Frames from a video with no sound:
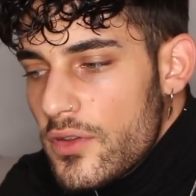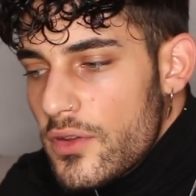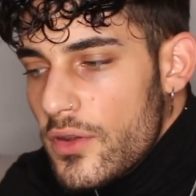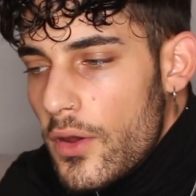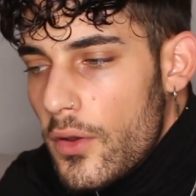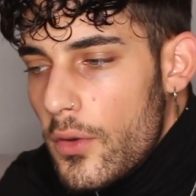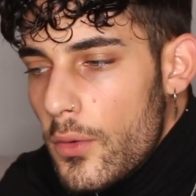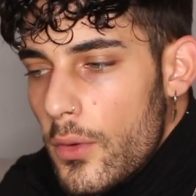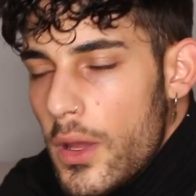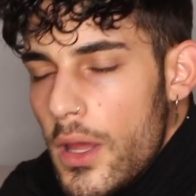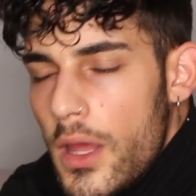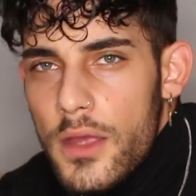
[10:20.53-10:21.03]

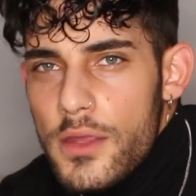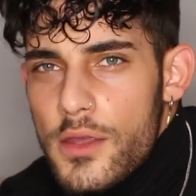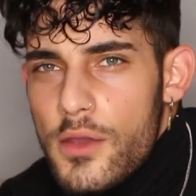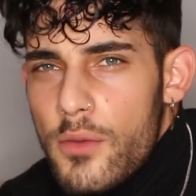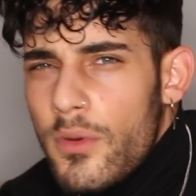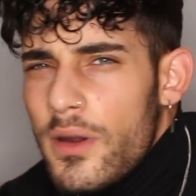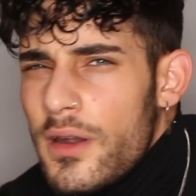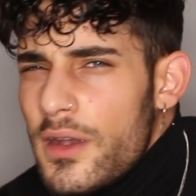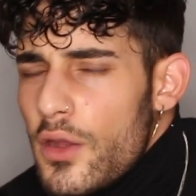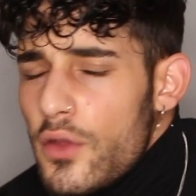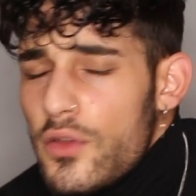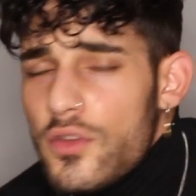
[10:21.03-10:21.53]
so you
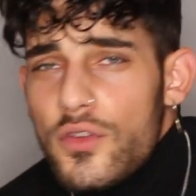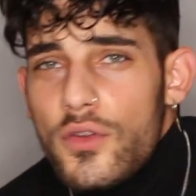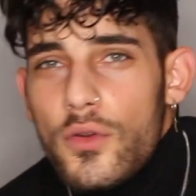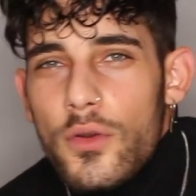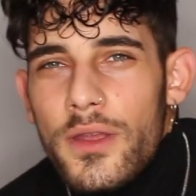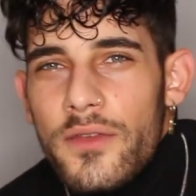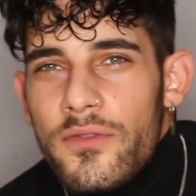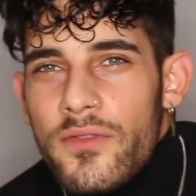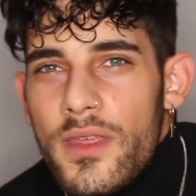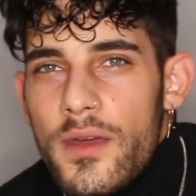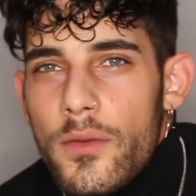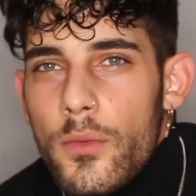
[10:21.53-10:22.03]
were not sure
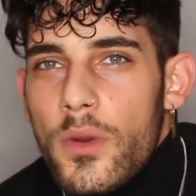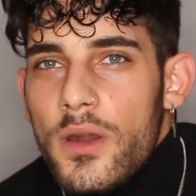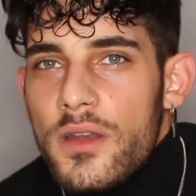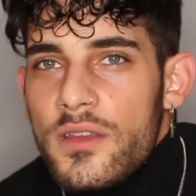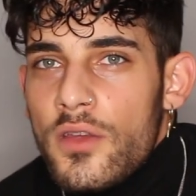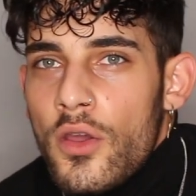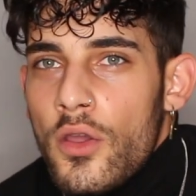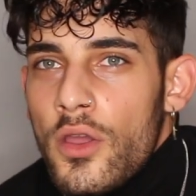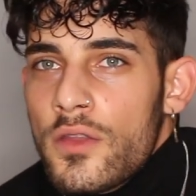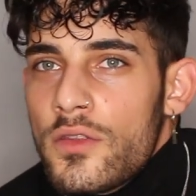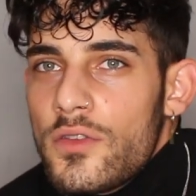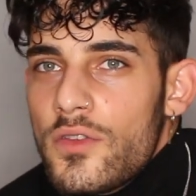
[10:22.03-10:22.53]
if they were
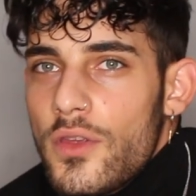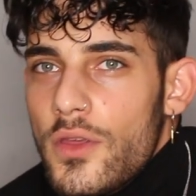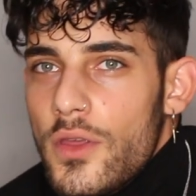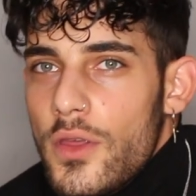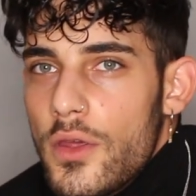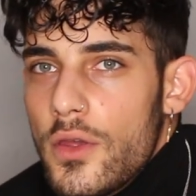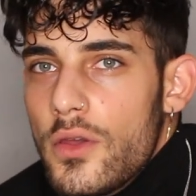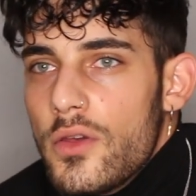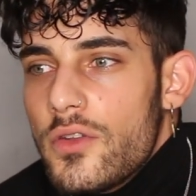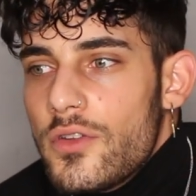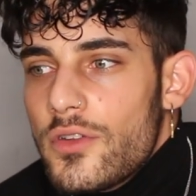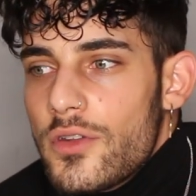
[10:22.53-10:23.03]
talking to
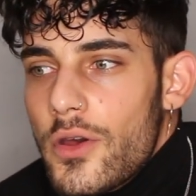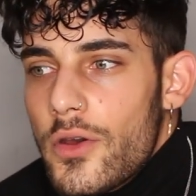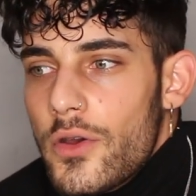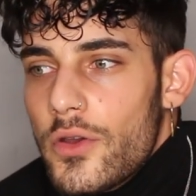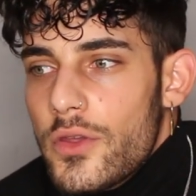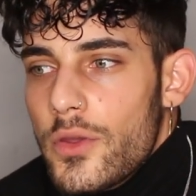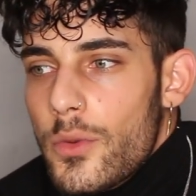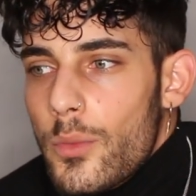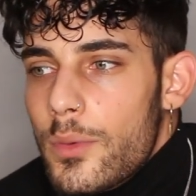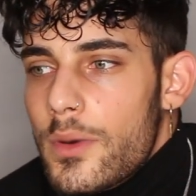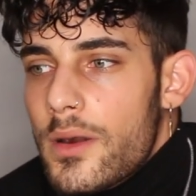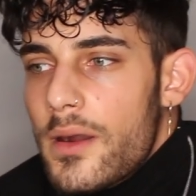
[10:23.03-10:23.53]
you, so
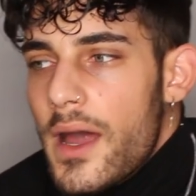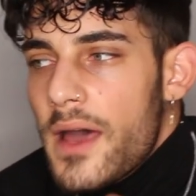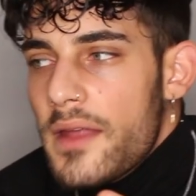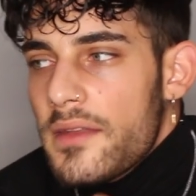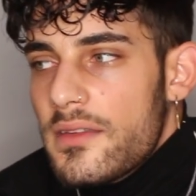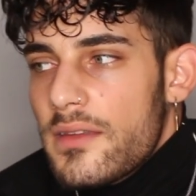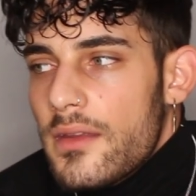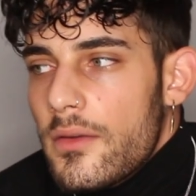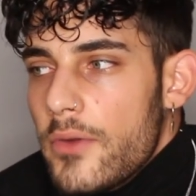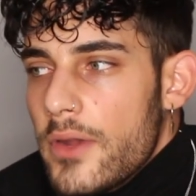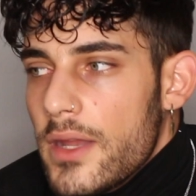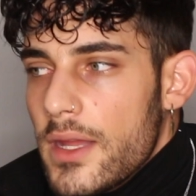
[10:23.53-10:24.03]
you were
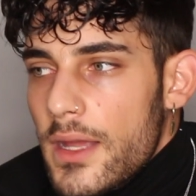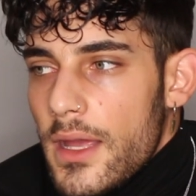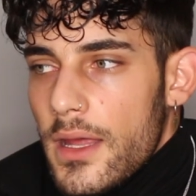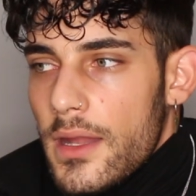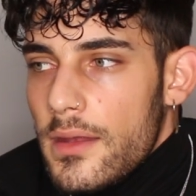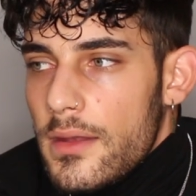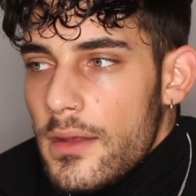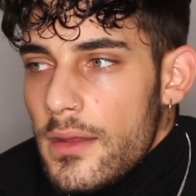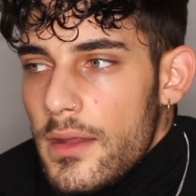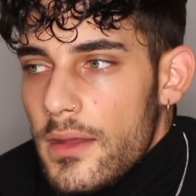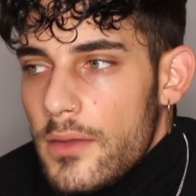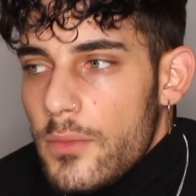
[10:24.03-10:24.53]
answering
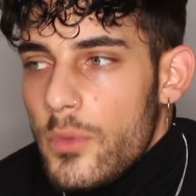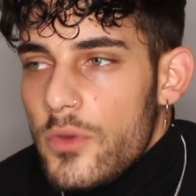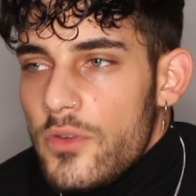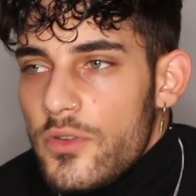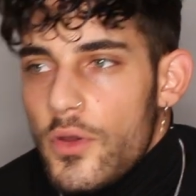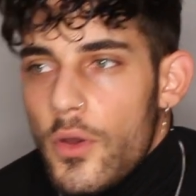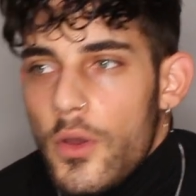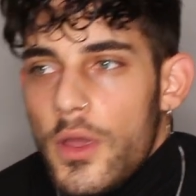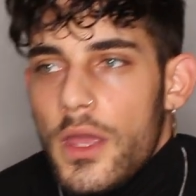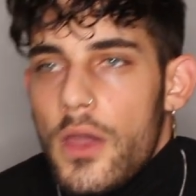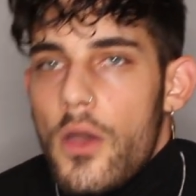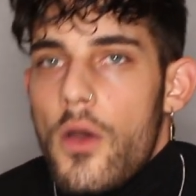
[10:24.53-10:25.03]
and it was
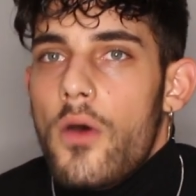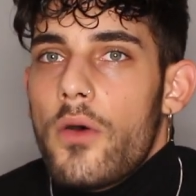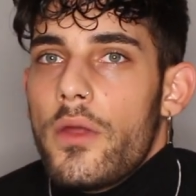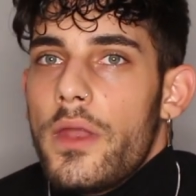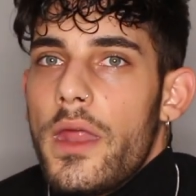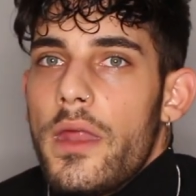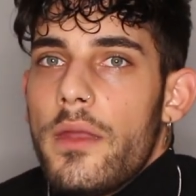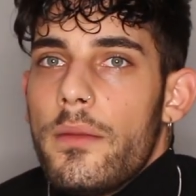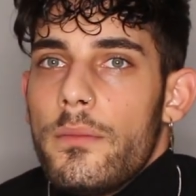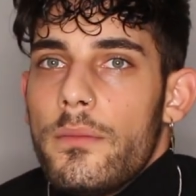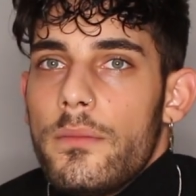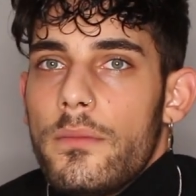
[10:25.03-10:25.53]
going on,
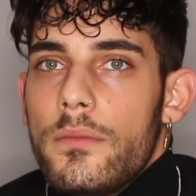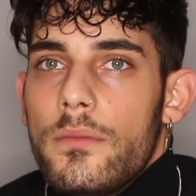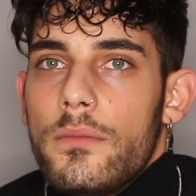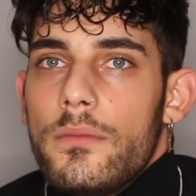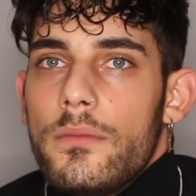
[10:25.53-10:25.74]
and